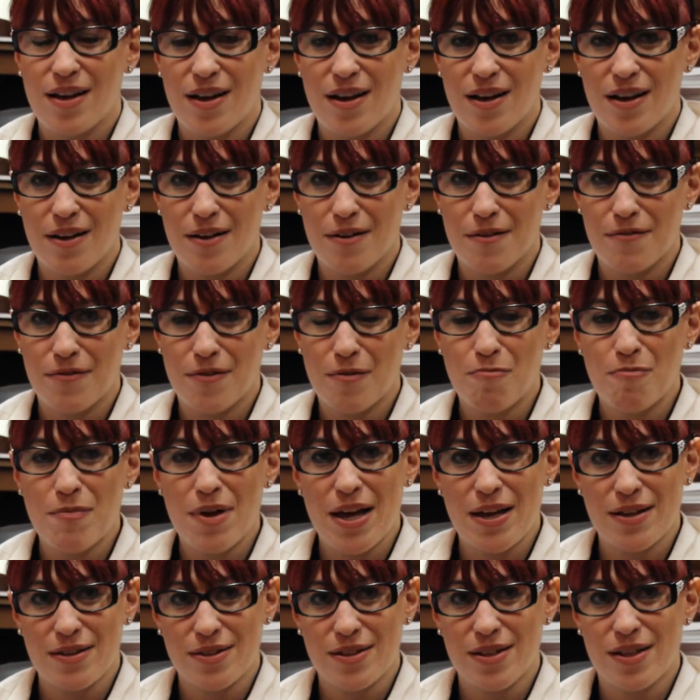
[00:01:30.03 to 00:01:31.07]
of
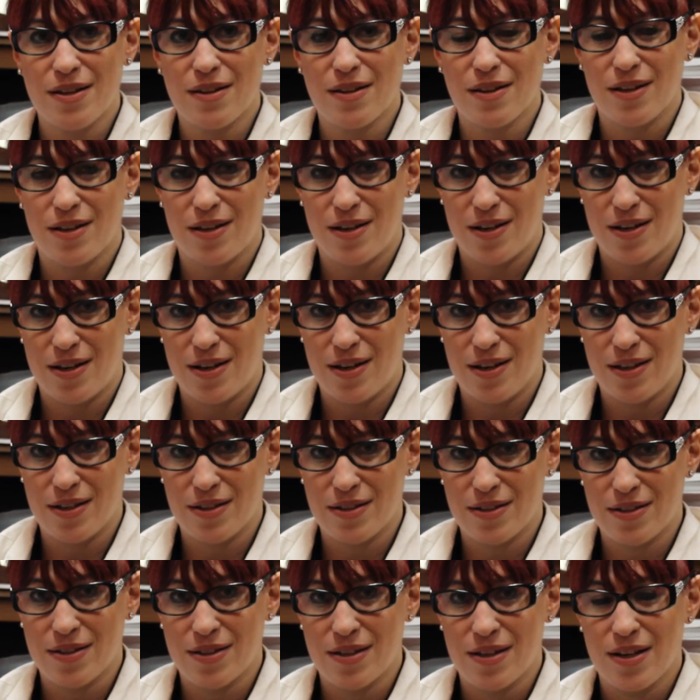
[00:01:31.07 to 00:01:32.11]

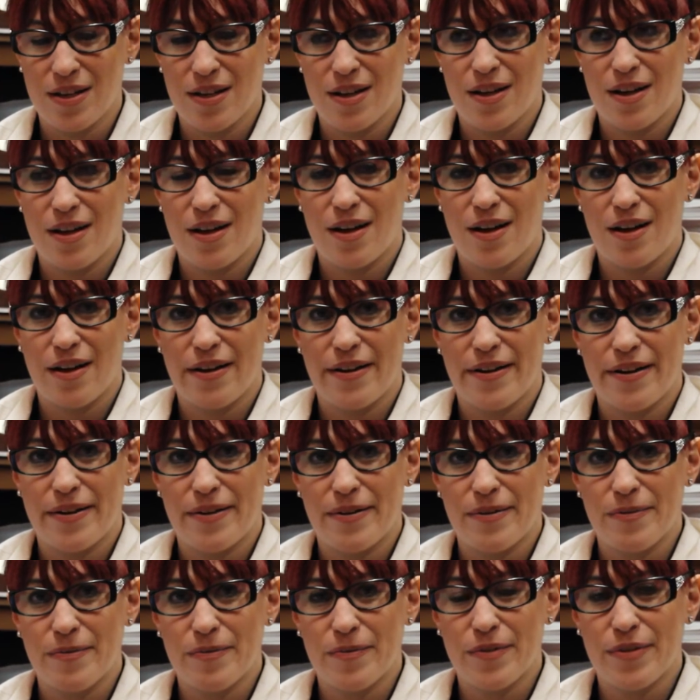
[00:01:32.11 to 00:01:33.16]
masculinities
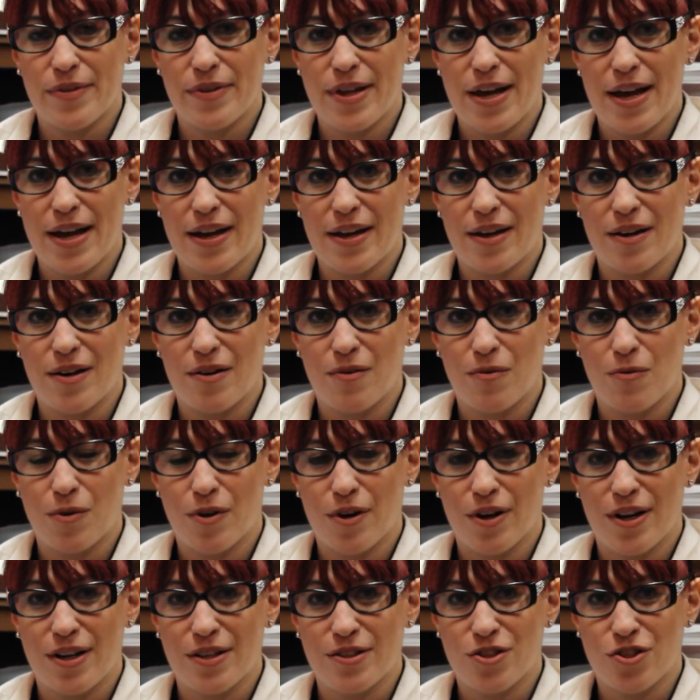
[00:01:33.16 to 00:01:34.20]
that
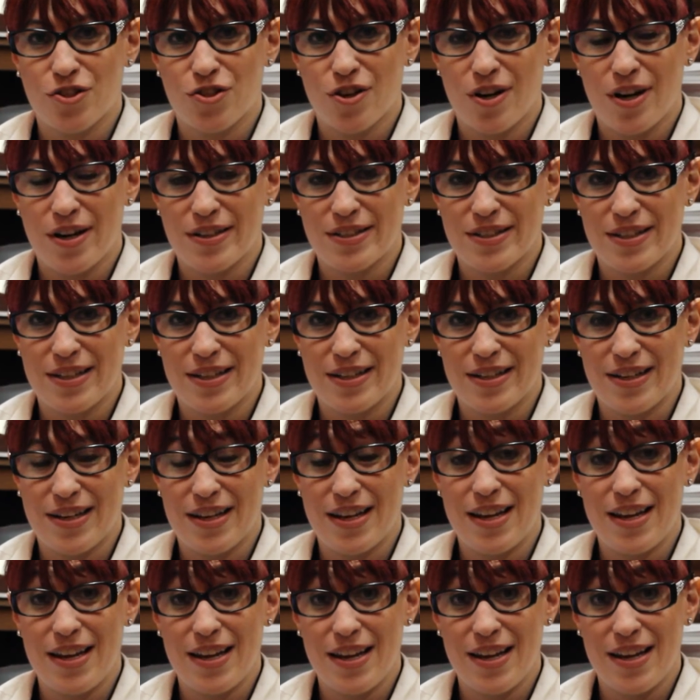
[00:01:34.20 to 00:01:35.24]
were constructed
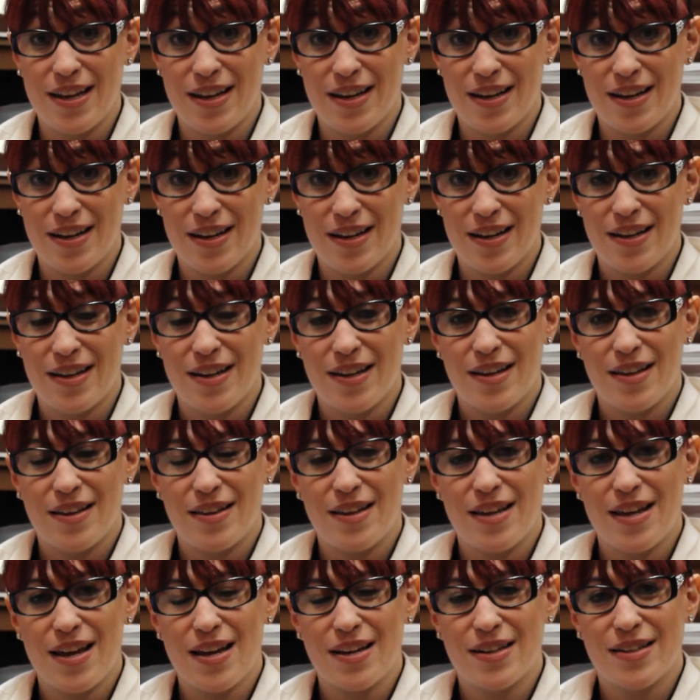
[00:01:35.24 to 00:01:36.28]
in
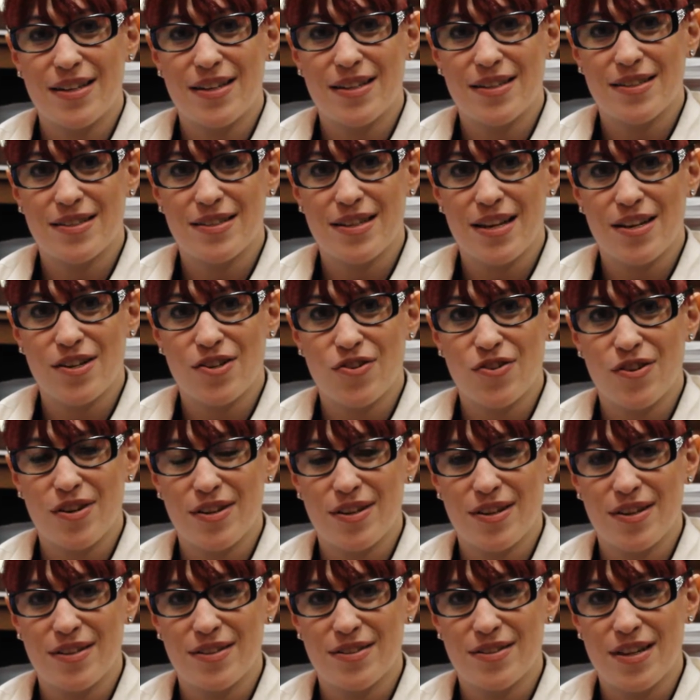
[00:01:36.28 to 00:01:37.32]
the 18th century,
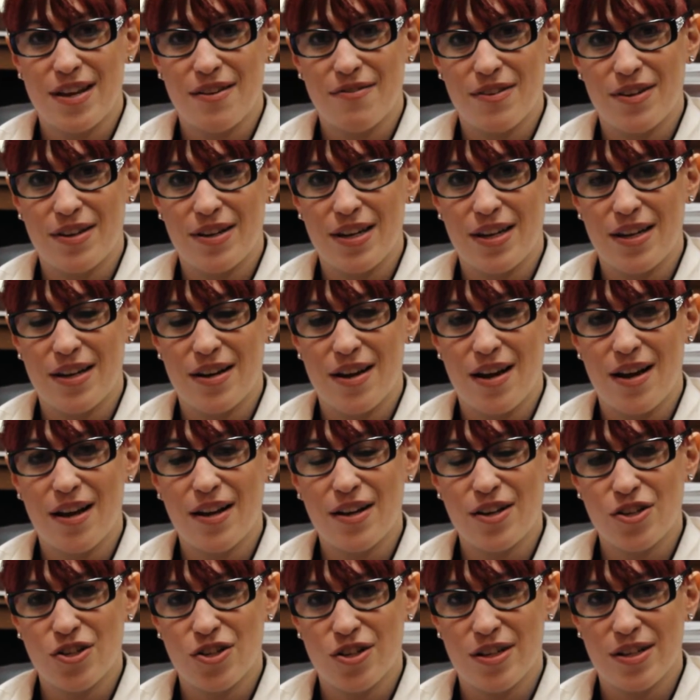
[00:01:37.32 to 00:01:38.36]
the
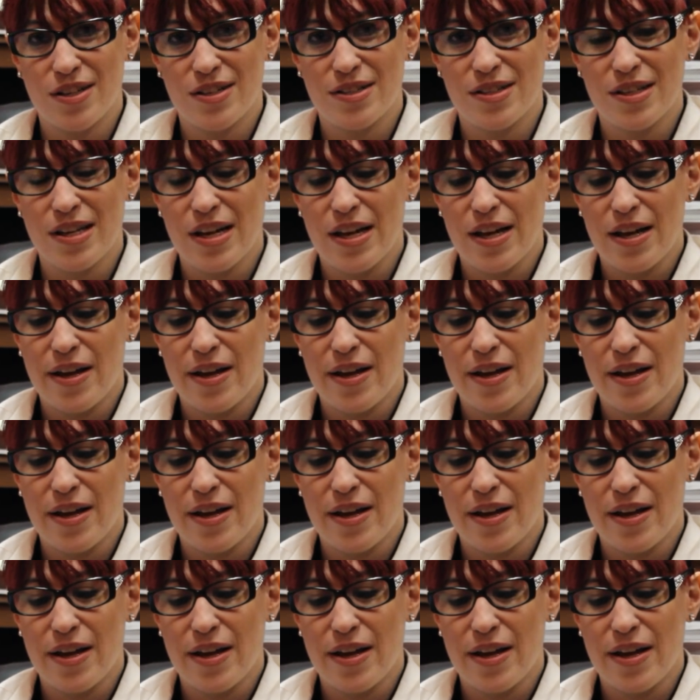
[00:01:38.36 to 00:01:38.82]
1700s,